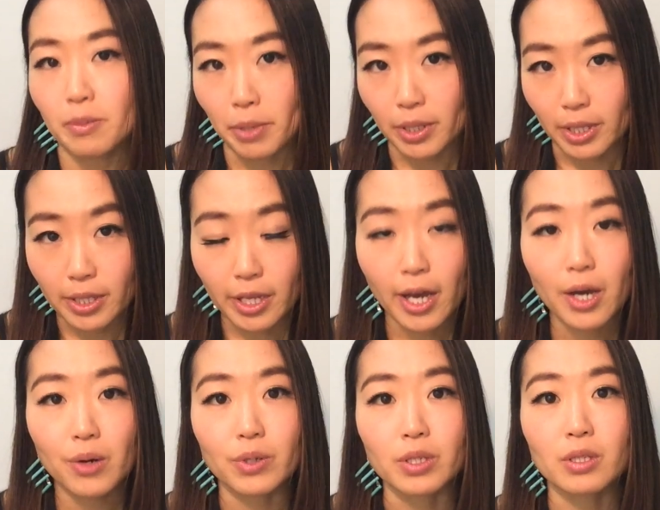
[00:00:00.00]
But
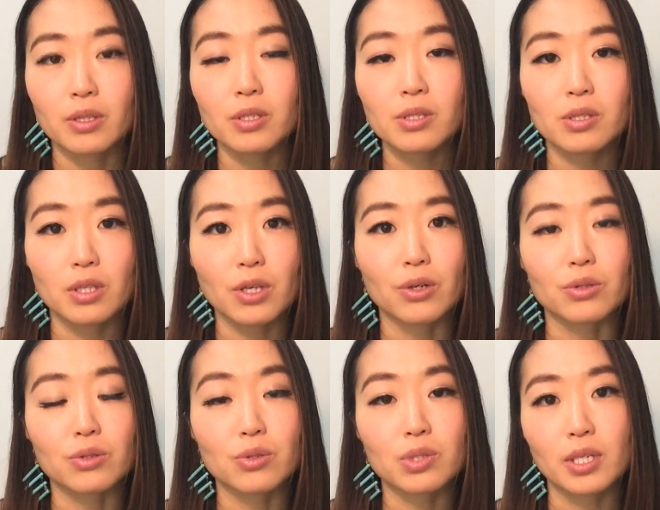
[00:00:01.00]
now in this year,
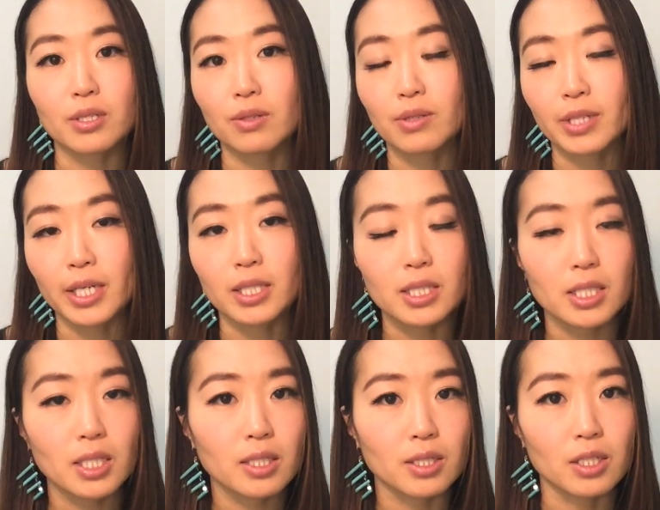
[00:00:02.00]

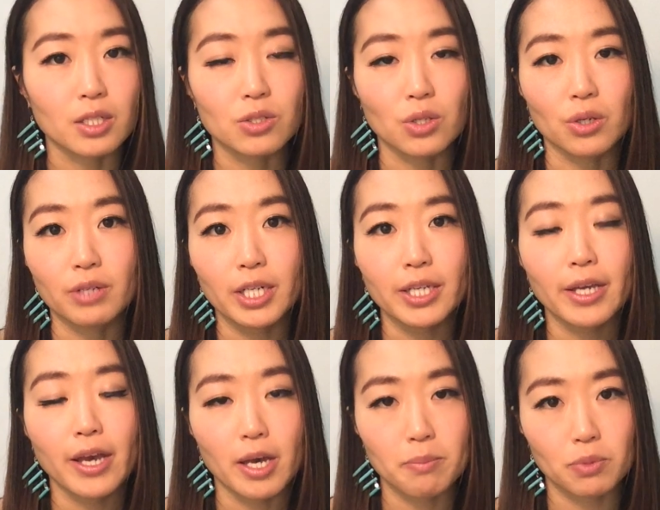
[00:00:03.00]
2019, it is already
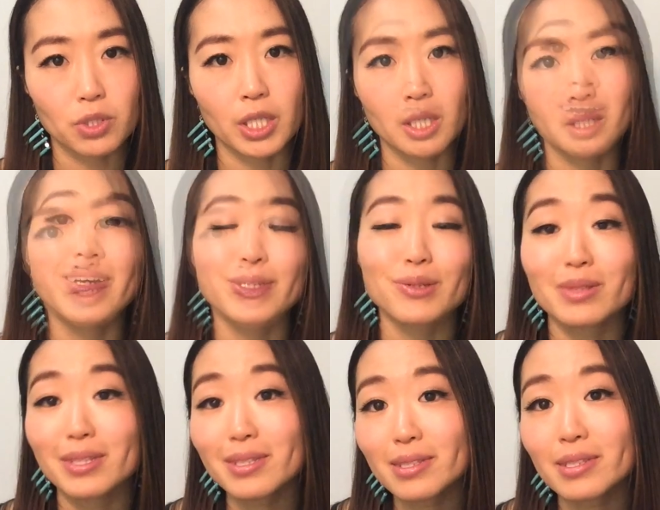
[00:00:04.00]
happening. So
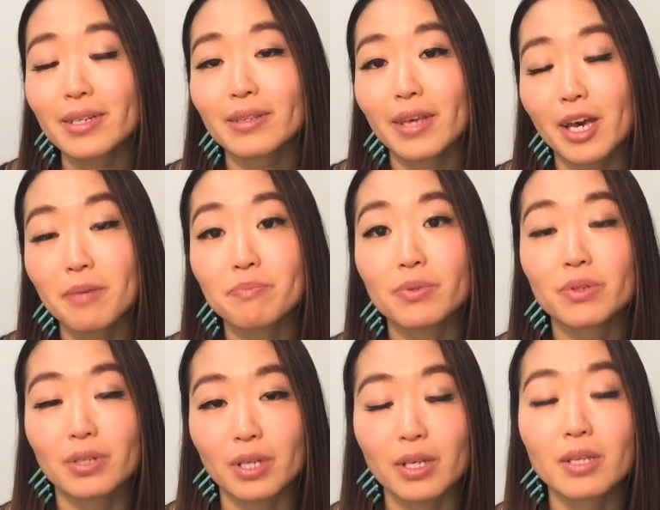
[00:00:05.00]
this can
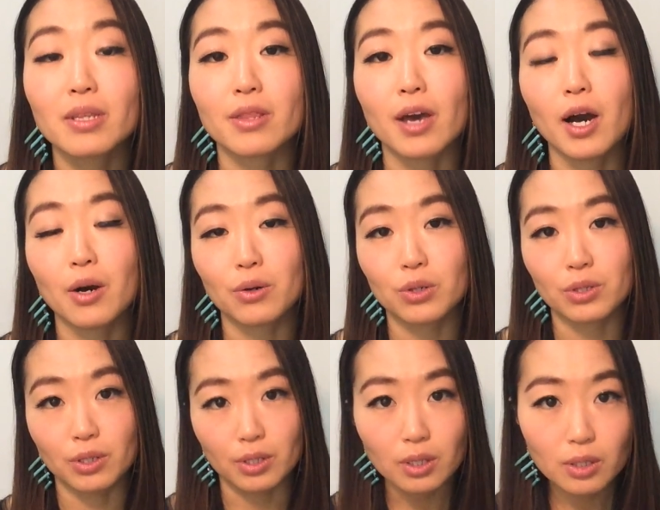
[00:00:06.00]
happen in
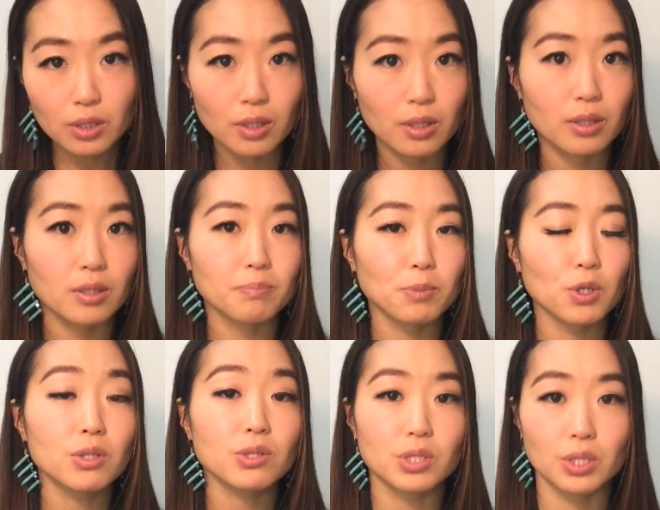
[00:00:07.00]
our
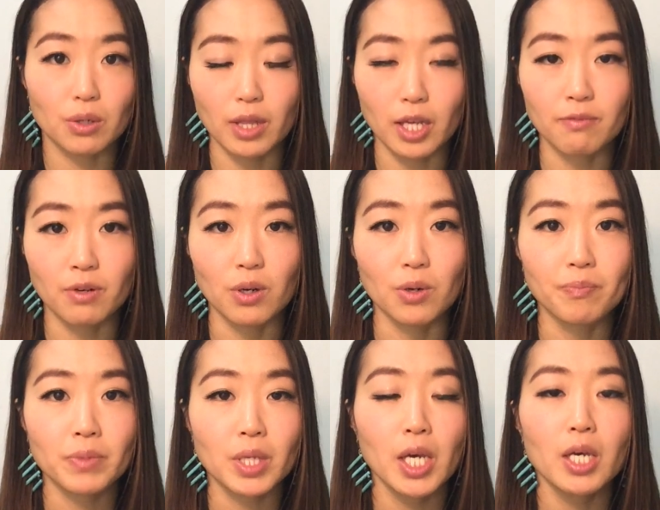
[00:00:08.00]
personal level.
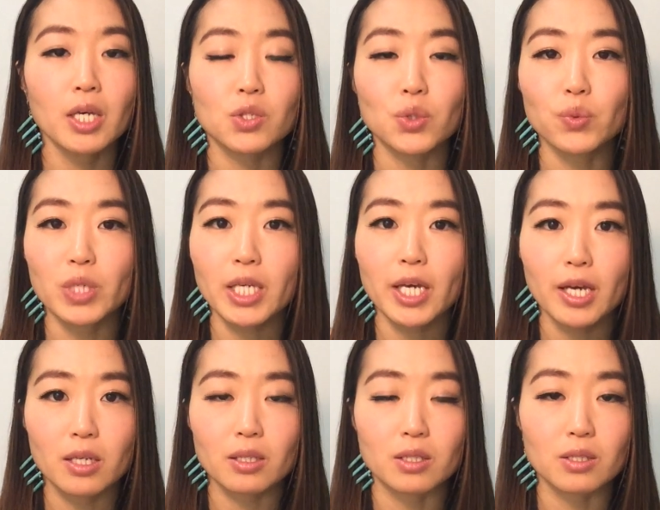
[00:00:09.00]
So we
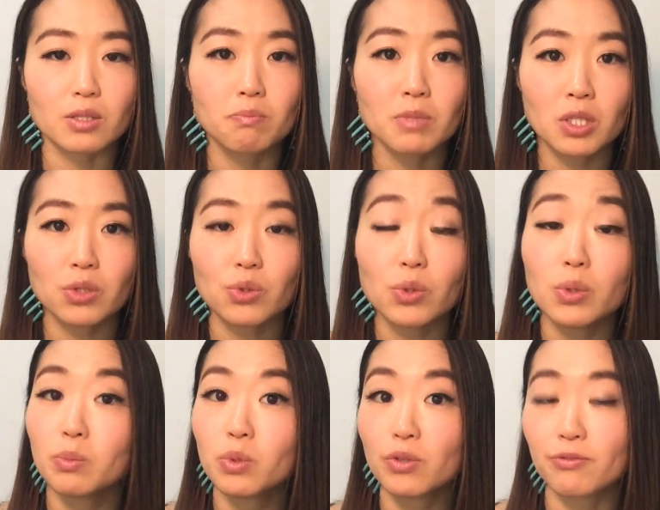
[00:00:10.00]
had this Me Too
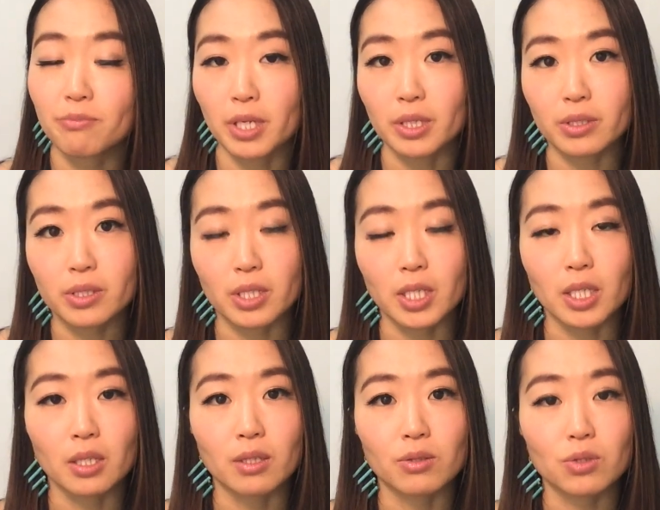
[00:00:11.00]
movement
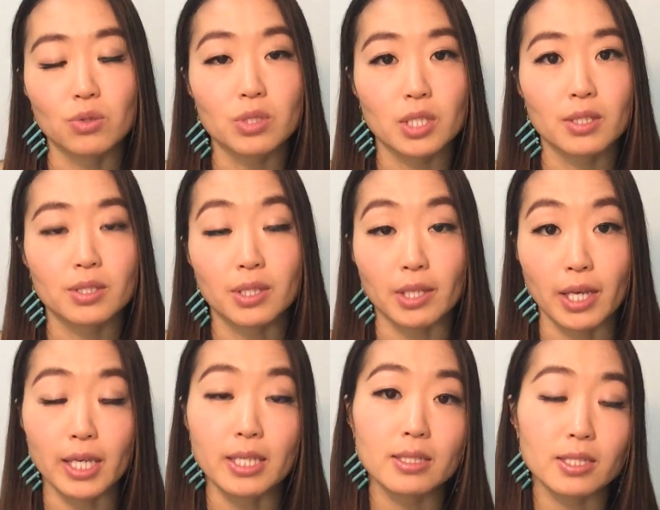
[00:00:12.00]
in
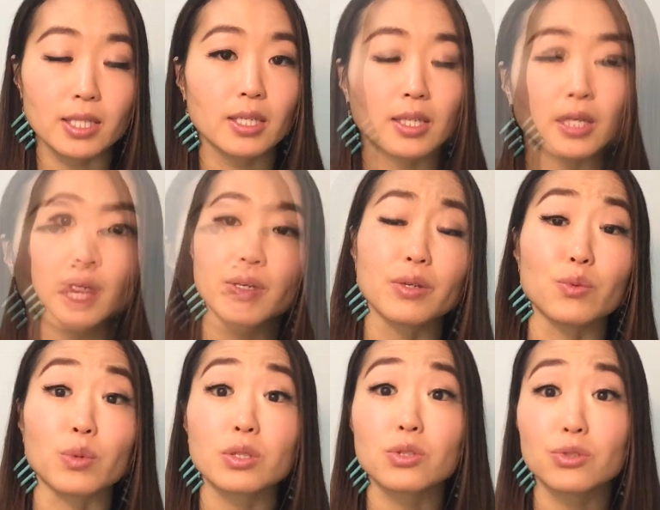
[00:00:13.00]
2018. It
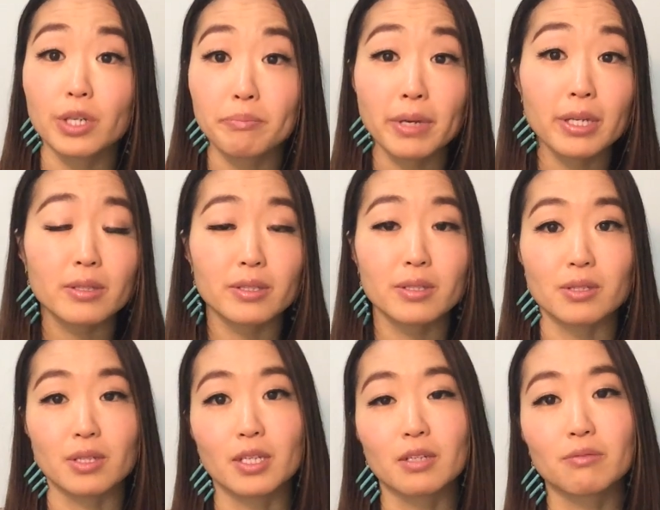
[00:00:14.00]
was
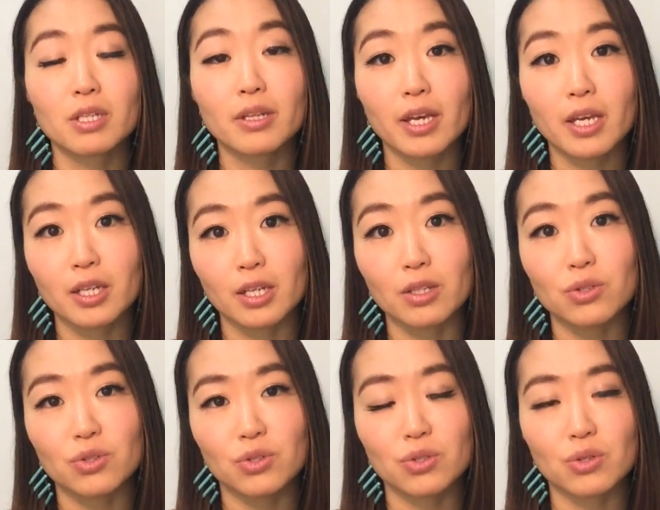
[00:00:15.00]
tremendously related
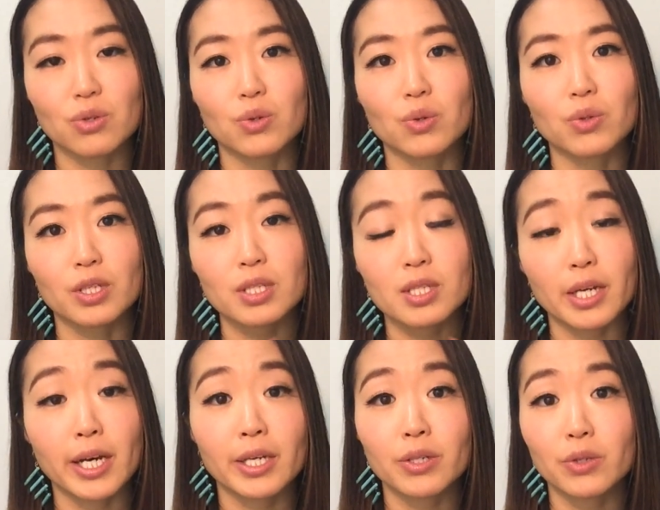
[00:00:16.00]
to the
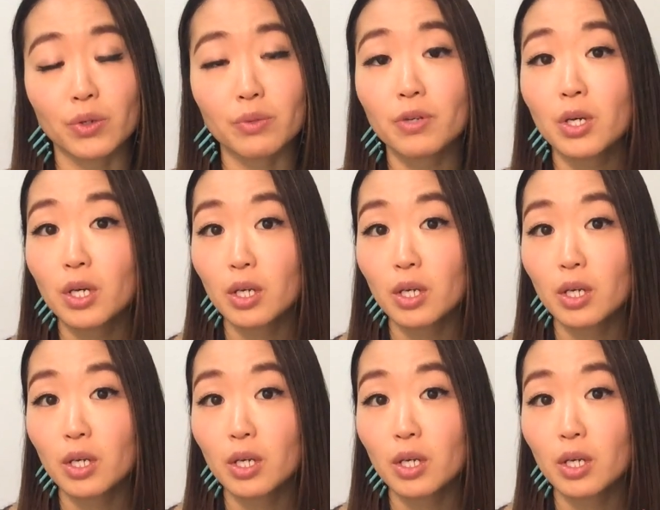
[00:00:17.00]
sign of